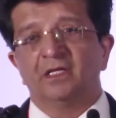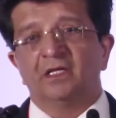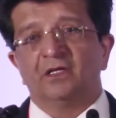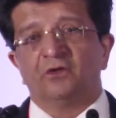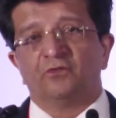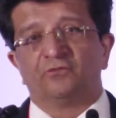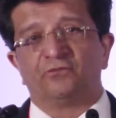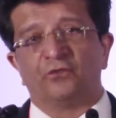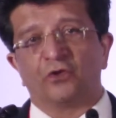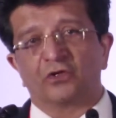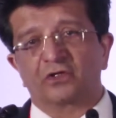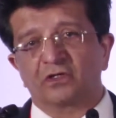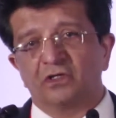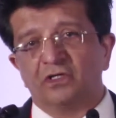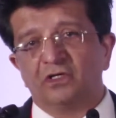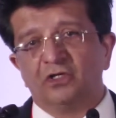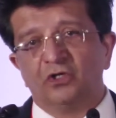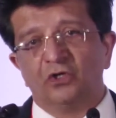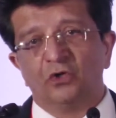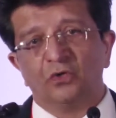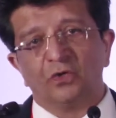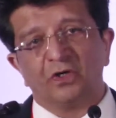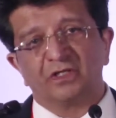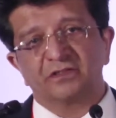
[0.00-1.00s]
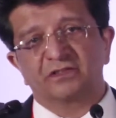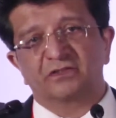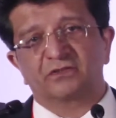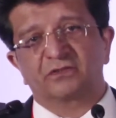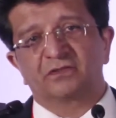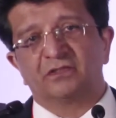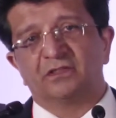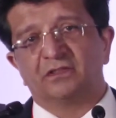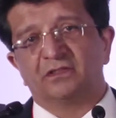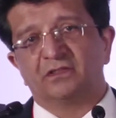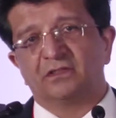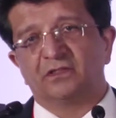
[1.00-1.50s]
For low
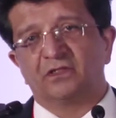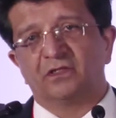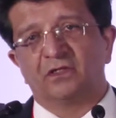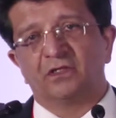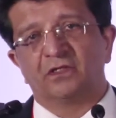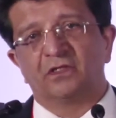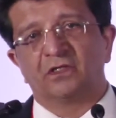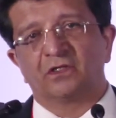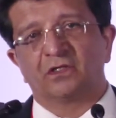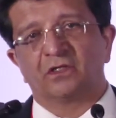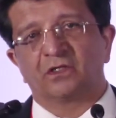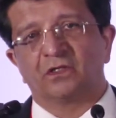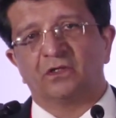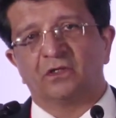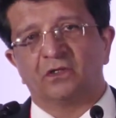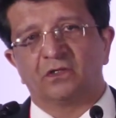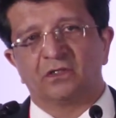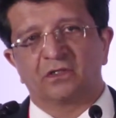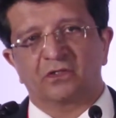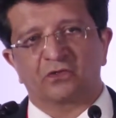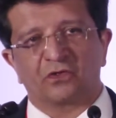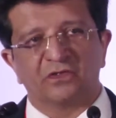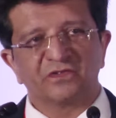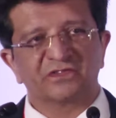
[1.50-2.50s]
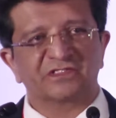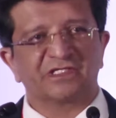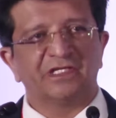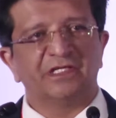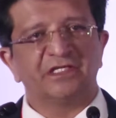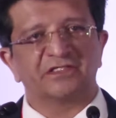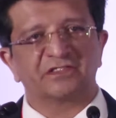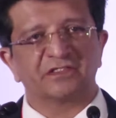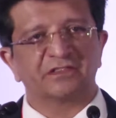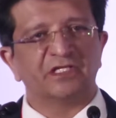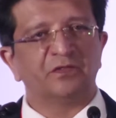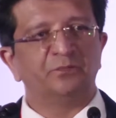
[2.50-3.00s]
Earth
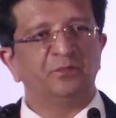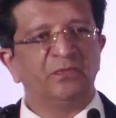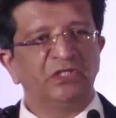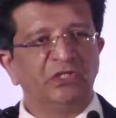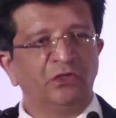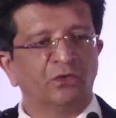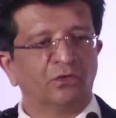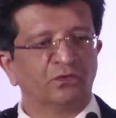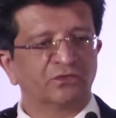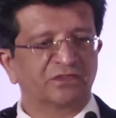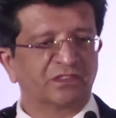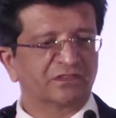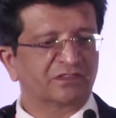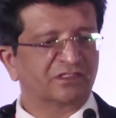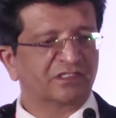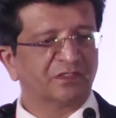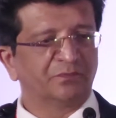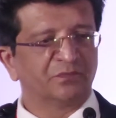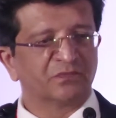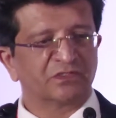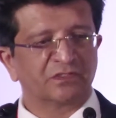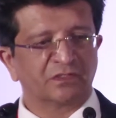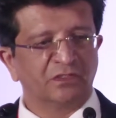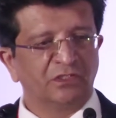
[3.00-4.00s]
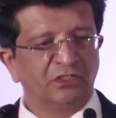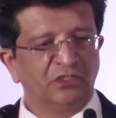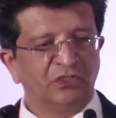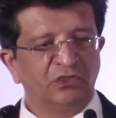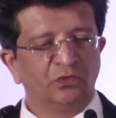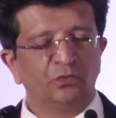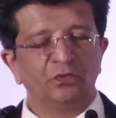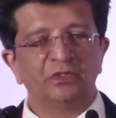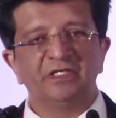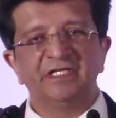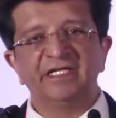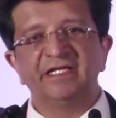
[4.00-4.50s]
constellations and MEO systems,
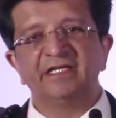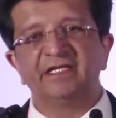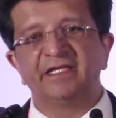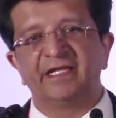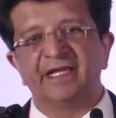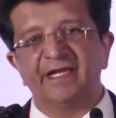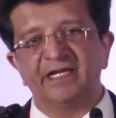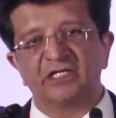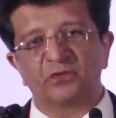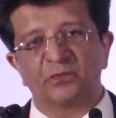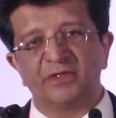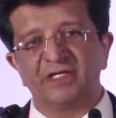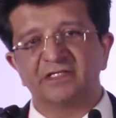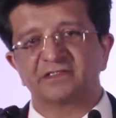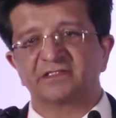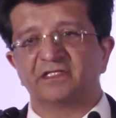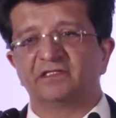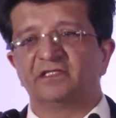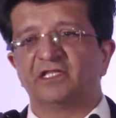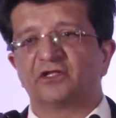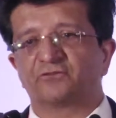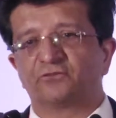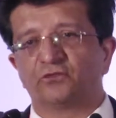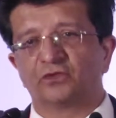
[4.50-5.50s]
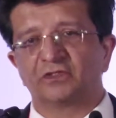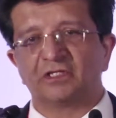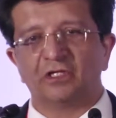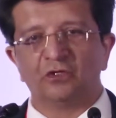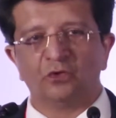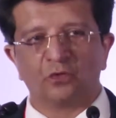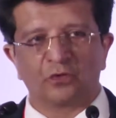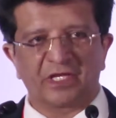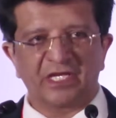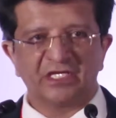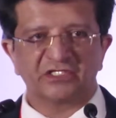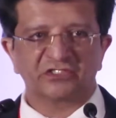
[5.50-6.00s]
you would need gateways, and therefore the
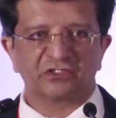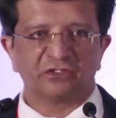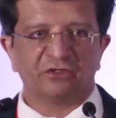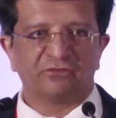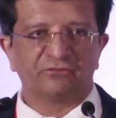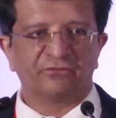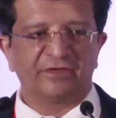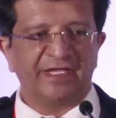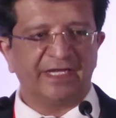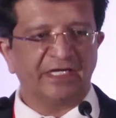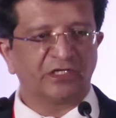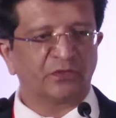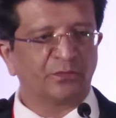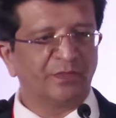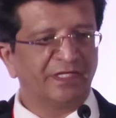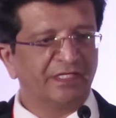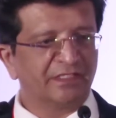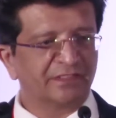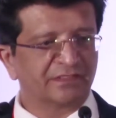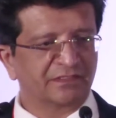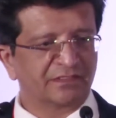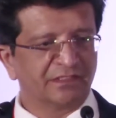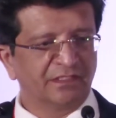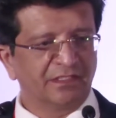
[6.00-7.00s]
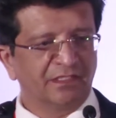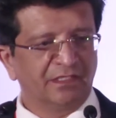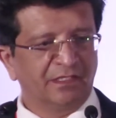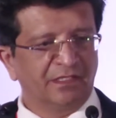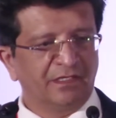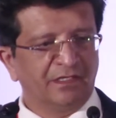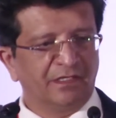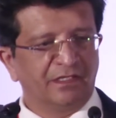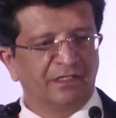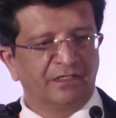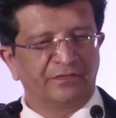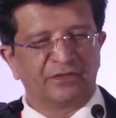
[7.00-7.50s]
location of gateways,
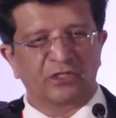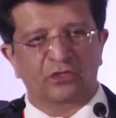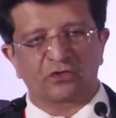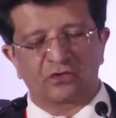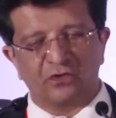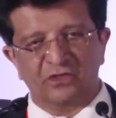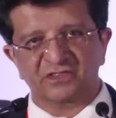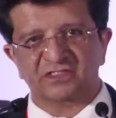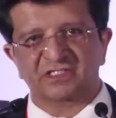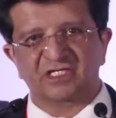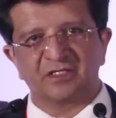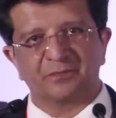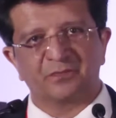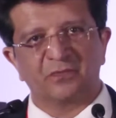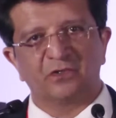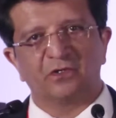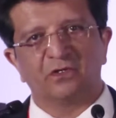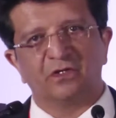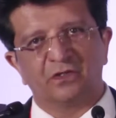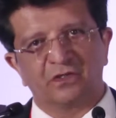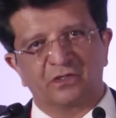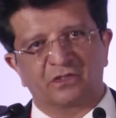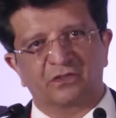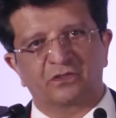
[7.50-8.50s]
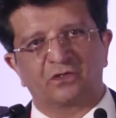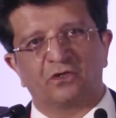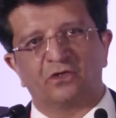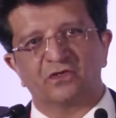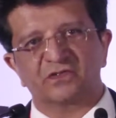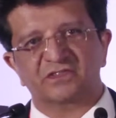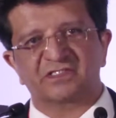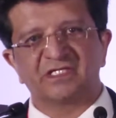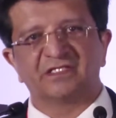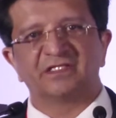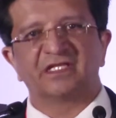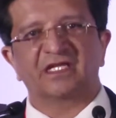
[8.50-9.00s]
the
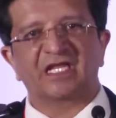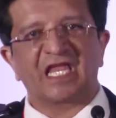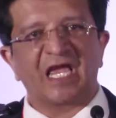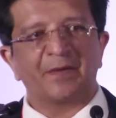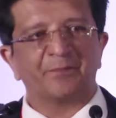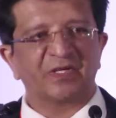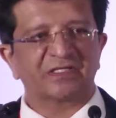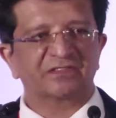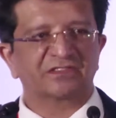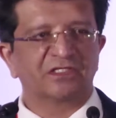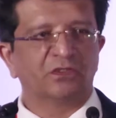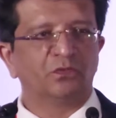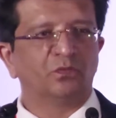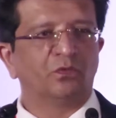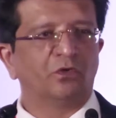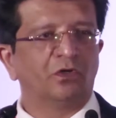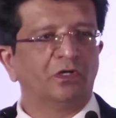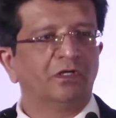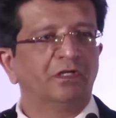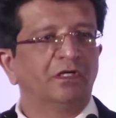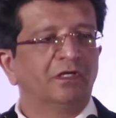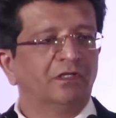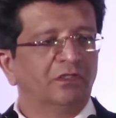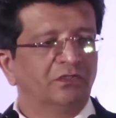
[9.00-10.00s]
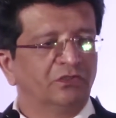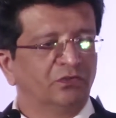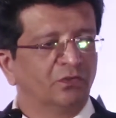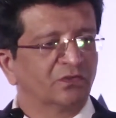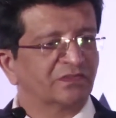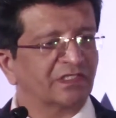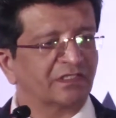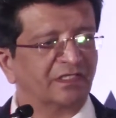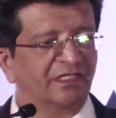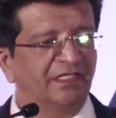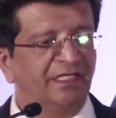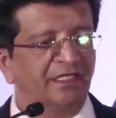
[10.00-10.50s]
cost and the capex involved,
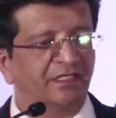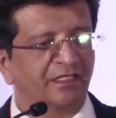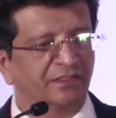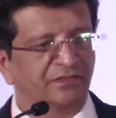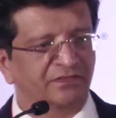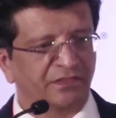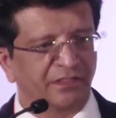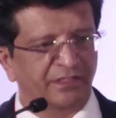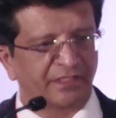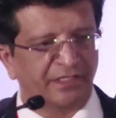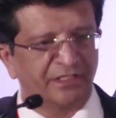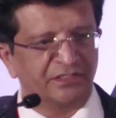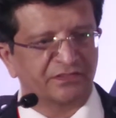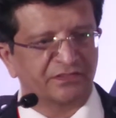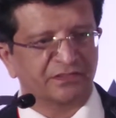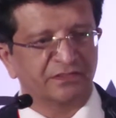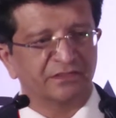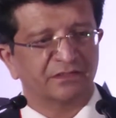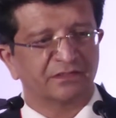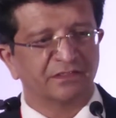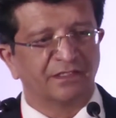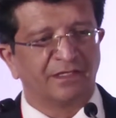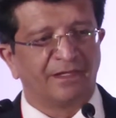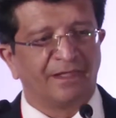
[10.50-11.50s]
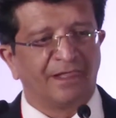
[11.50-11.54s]
those are key considerations.